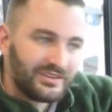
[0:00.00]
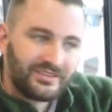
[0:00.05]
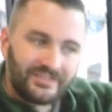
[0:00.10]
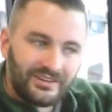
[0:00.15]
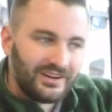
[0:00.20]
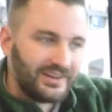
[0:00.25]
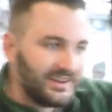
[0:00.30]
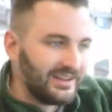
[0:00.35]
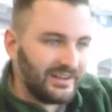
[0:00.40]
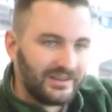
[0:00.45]
to
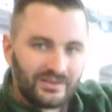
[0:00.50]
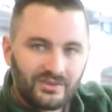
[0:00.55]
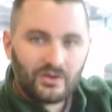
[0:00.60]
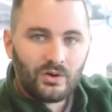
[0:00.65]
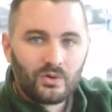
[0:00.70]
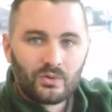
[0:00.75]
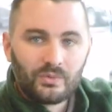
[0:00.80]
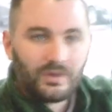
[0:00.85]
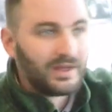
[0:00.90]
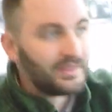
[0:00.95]
start it in
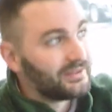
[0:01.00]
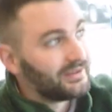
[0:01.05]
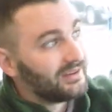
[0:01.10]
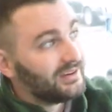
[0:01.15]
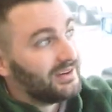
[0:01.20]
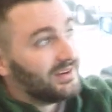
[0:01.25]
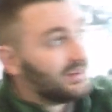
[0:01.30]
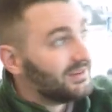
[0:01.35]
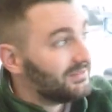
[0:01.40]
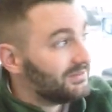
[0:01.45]
cold weather,
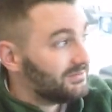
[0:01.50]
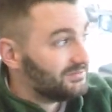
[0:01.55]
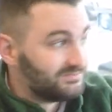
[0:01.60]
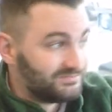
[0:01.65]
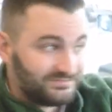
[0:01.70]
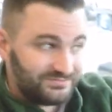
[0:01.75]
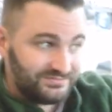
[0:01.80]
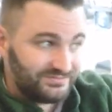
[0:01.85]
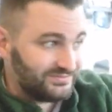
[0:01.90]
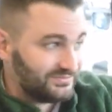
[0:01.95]

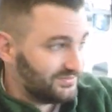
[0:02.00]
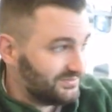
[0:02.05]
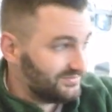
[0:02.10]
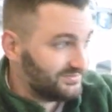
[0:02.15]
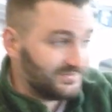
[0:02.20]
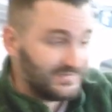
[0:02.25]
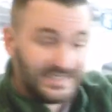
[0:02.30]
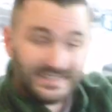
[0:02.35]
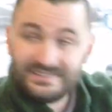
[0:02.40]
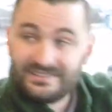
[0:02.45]

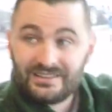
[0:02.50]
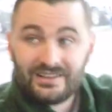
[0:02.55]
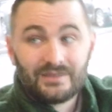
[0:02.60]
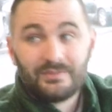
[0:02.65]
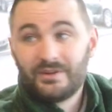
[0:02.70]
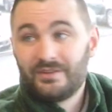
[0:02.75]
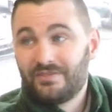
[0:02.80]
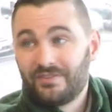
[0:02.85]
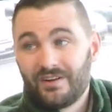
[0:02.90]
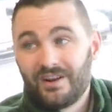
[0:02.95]
it's going to
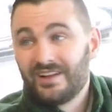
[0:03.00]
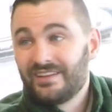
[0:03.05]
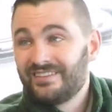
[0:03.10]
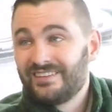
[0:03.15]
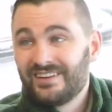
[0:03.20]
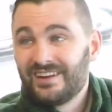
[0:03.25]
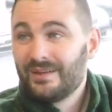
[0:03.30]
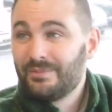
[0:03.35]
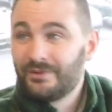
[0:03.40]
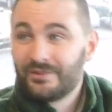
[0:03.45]
be
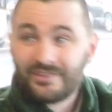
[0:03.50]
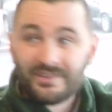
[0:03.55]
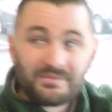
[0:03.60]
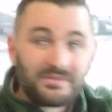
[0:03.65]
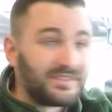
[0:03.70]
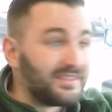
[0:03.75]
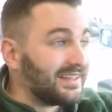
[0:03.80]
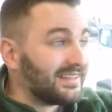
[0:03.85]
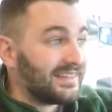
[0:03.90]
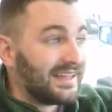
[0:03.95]
frosted up or
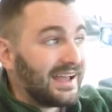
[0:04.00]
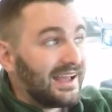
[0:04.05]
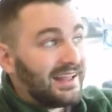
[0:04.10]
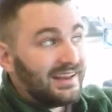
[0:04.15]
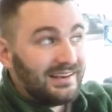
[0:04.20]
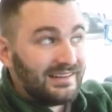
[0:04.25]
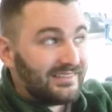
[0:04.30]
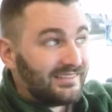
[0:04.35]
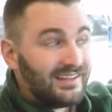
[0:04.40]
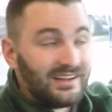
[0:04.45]
something like that,
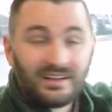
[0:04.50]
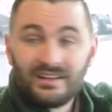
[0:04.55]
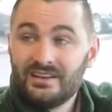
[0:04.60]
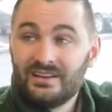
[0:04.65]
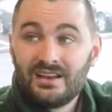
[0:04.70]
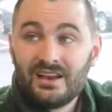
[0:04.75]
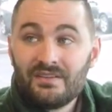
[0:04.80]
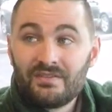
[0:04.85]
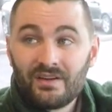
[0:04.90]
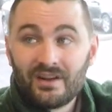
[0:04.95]
and it's not going
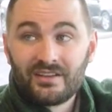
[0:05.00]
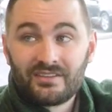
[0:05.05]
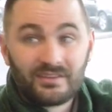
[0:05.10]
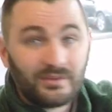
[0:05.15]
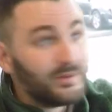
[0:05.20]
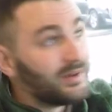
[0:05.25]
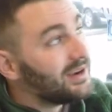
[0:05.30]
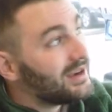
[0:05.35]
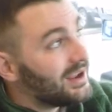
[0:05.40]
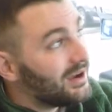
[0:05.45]
to defrost the
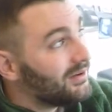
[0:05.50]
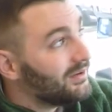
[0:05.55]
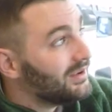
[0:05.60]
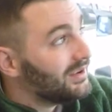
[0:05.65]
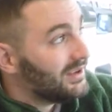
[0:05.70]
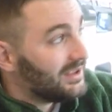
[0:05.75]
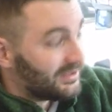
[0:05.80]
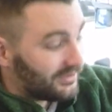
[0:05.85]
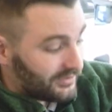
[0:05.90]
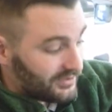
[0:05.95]
window.
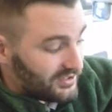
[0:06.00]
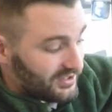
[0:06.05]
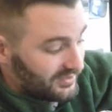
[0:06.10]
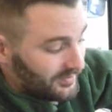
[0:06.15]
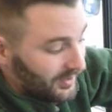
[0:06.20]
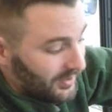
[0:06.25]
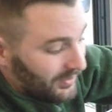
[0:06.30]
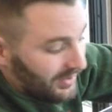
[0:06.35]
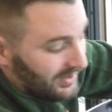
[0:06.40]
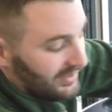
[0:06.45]
So just
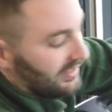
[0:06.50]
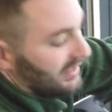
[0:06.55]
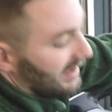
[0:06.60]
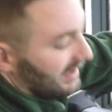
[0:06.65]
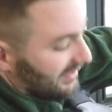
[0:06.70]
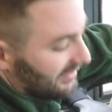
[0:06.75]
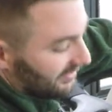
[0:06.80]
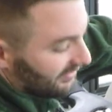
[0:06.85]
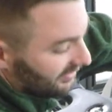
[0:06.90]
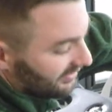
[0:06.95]
be aware of
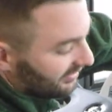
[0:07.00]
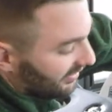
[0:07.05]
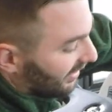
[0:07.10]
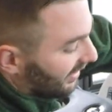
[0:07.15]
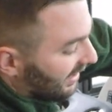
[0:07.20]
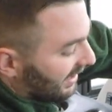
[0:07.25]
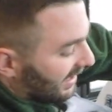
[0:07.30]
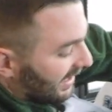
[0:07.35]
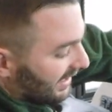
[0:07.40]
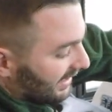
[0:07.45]
that. There is a
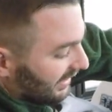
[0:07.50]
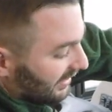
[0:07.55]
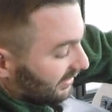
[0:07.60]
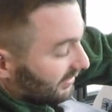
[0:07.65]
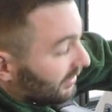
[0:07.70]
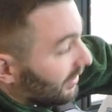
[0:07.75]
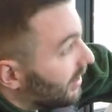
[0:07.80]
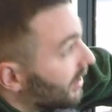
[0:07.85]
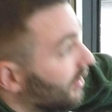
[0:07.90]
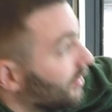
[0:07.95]
high and a
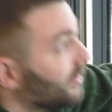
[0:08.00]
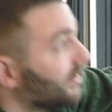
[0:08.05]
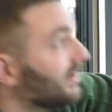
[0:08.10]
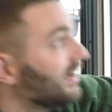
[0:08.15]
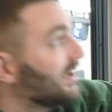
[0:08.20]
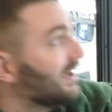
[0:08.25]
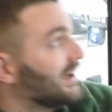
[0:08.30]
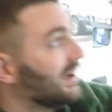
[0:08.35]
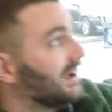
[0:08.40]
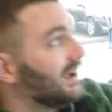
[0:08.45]
low.
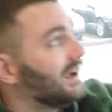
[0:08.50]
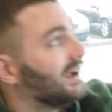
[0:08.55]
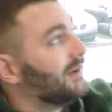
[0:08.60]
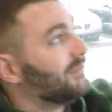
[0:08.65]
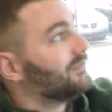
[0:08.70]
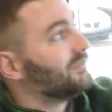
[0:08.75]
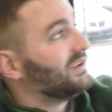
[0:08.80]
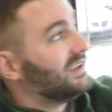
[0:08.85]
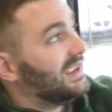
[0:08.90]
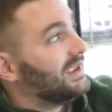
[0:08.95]

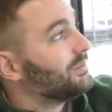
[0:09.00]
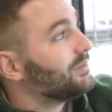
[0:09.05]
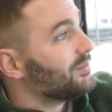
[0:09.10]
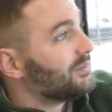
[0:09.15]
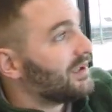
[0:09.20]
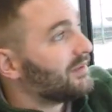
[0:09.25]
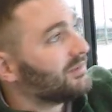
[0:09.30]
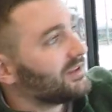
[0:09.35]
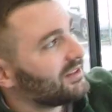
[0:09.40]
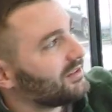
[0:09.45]
Keep
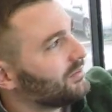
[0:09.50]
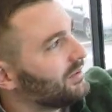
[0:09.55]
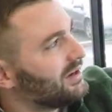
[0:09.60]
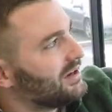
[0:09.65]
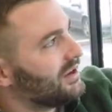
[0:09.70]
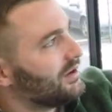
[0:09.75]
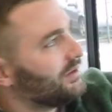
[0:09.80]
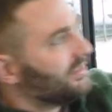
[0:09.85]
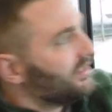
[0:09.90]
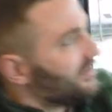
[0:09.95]
them aimed at the window.